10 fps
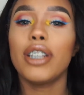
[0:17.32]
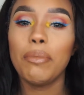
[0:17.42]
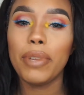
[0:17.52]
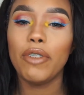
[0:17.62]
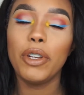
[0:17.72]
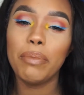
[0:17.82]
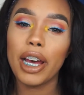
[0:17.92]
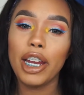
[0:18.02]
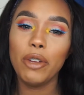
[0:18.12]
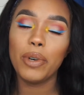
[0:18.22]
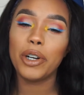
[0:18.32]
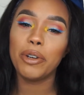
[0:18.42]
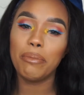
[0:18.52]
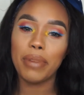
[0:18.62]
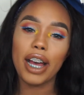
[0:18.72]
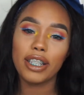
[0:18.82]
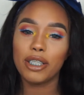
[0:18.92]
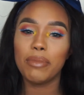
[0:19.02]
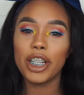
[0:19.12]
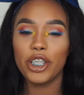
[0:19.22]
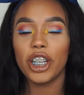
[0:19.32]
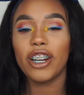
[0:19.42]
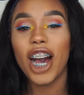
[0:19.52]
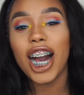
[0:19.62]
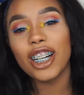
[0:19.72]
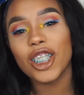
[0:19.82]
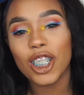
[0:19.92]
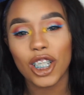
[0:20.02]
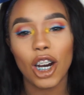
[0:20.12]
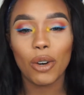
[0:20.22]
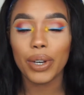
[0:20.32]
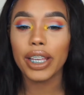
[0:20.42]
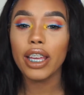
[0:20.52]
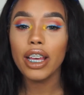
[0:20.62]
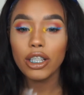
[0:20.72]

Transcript: up everybody, welcome back to my channel. How's it going?